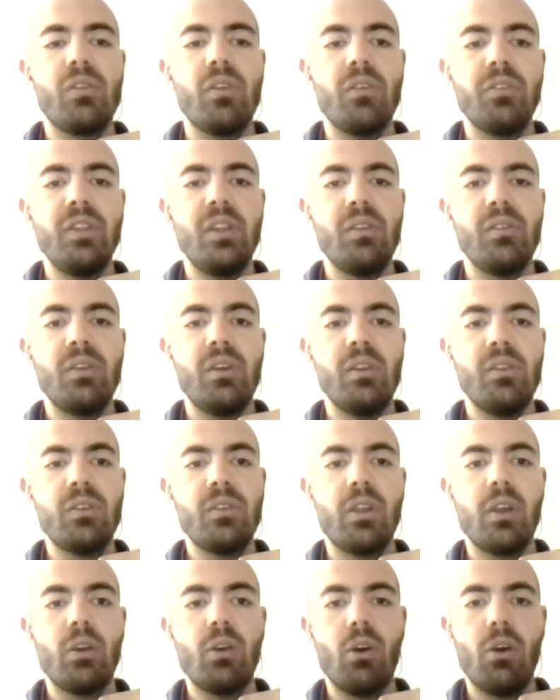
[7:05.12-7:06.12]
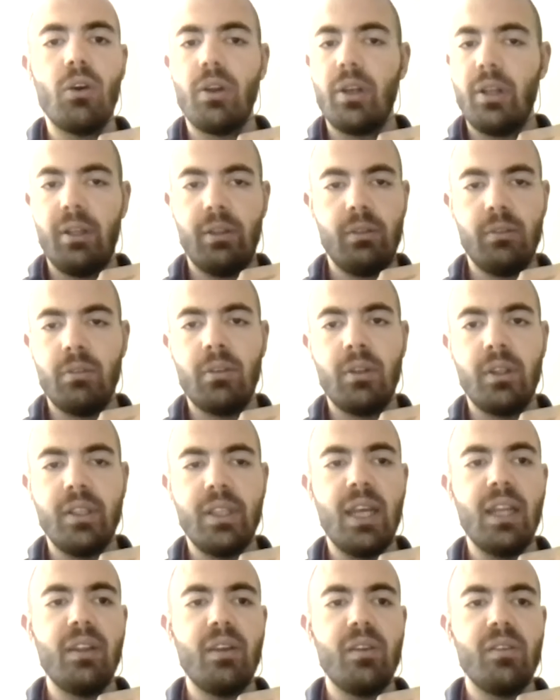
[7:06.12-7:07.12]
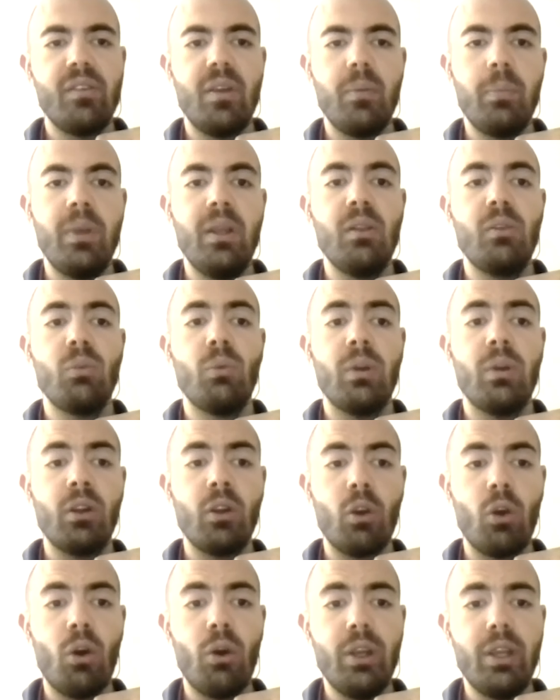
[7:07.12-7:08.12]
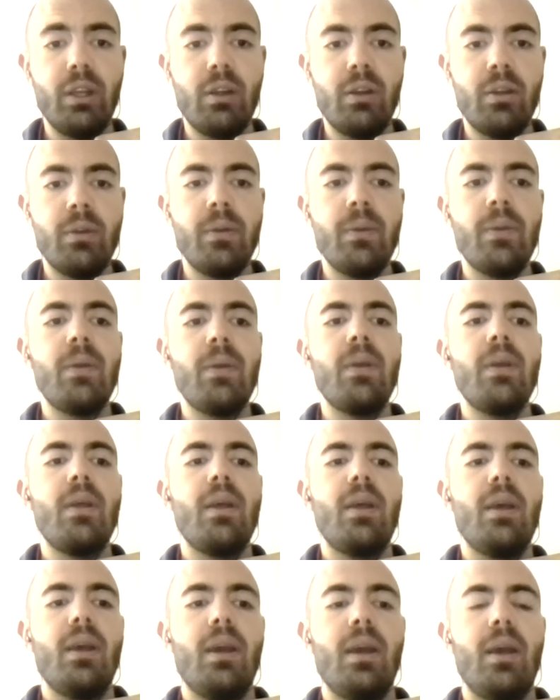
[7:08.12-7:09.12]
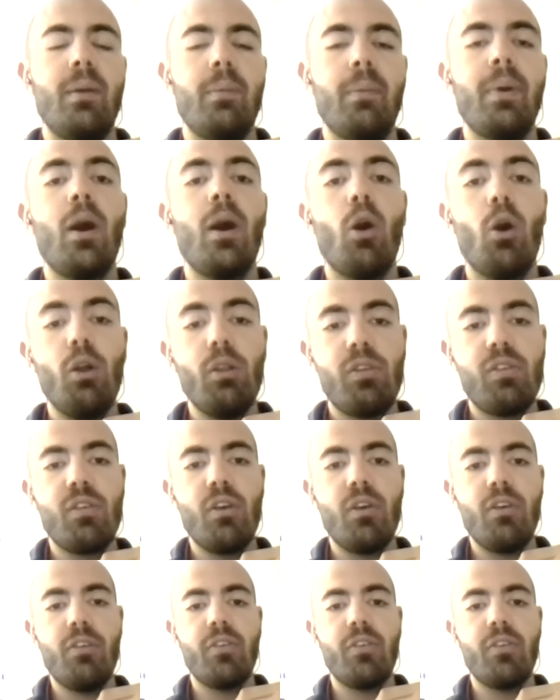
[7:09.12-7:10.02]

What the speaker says: of this RISC core and the other IPs were growing. Also,